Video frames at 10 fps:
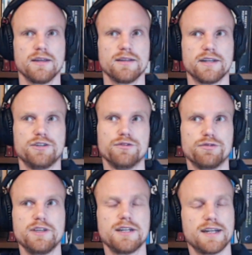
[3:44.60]
That you
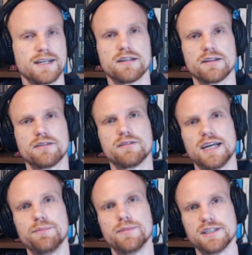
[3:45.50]
feel like that
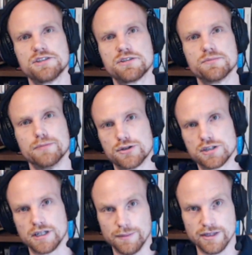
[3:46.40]
time is the
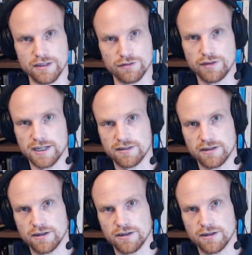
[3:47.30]
most limiting factor.